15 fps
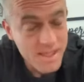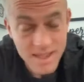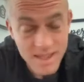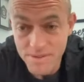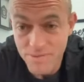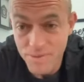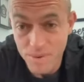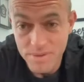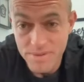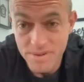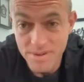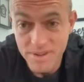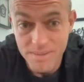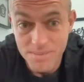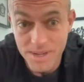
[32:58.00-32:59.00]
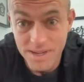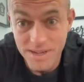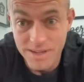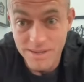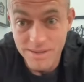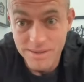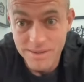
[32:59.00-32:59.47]
and at 4:30, I'm
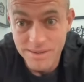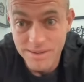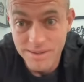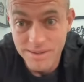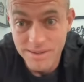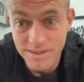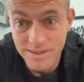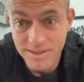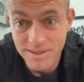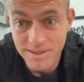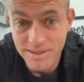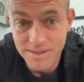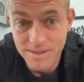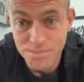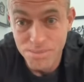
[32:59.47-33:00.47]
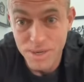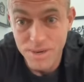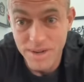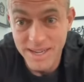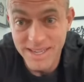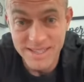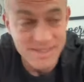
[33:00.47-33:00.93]
like,
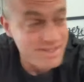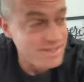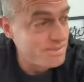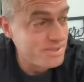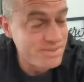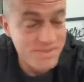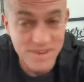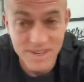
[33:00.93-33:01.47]
bro, I get so much